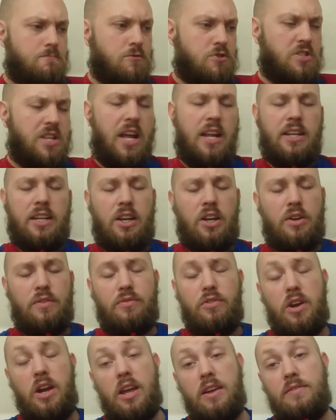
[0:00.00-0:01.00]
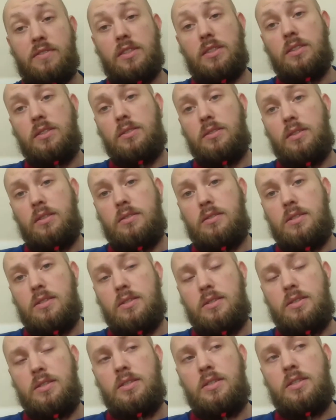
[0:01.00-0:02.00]
standing over it even.
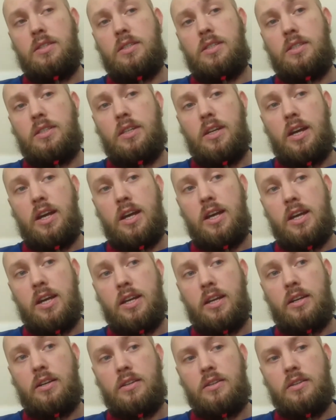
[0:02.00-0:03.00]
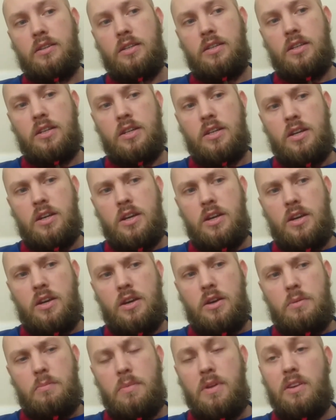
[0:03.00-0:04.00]
And
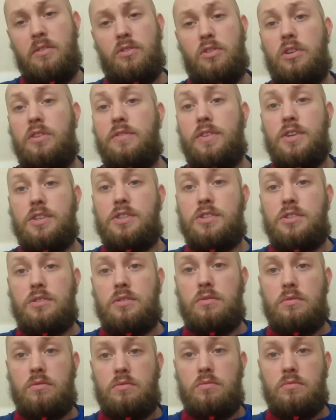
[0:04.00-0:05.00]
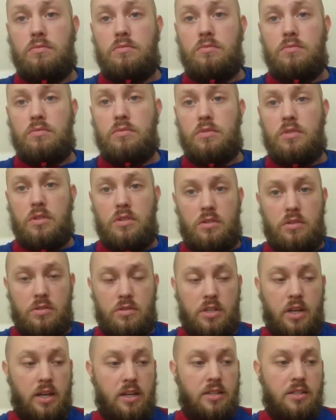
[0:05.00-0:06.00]
Milivojevic
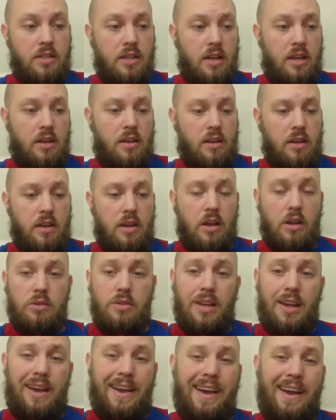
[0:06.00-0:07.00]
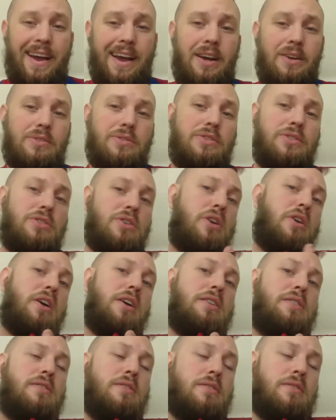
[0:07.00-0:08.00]
takes it. He goes
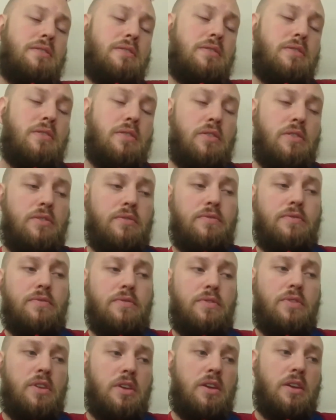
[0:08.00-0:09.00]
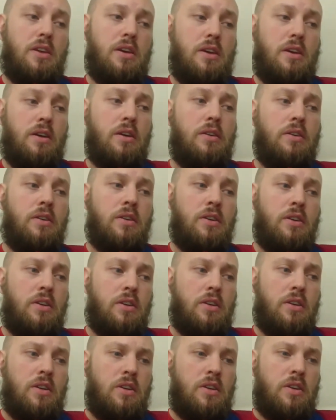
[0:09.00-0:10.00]
outside of the
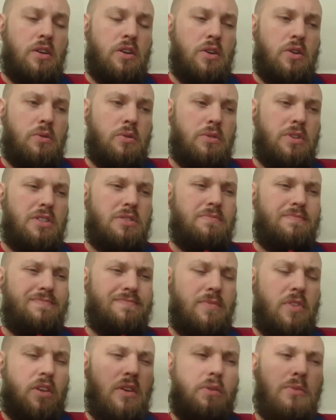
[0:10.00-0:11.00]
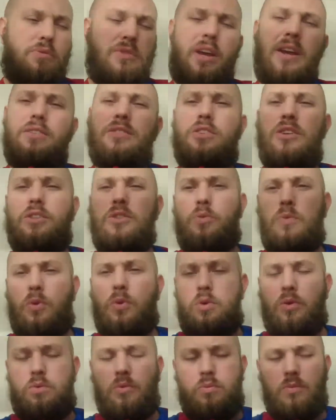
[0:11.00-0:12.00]
it was outside the
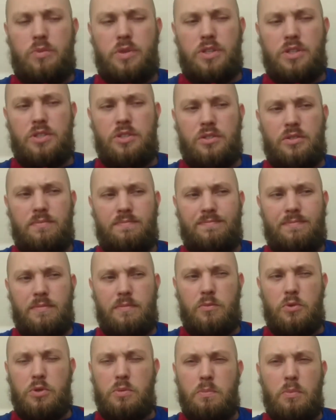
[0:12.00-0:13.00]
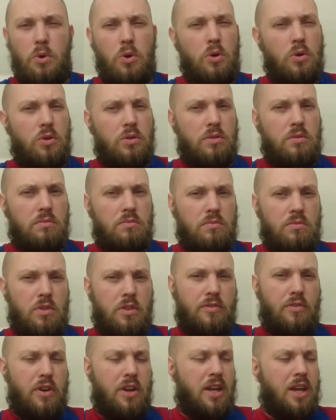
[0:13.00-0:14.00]
wall, which was more,
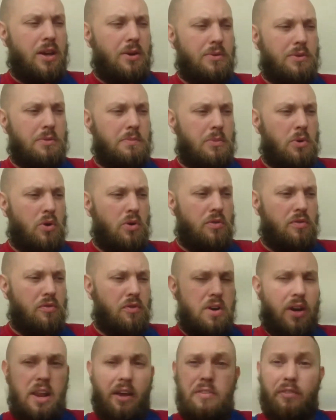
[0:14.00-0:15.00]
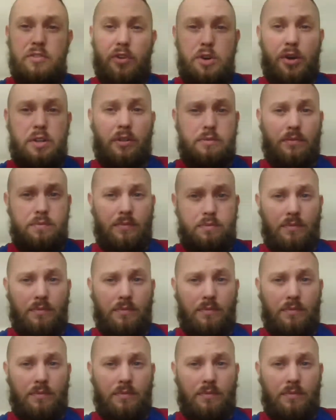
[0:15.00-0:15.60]
the free kick was more for a left footer,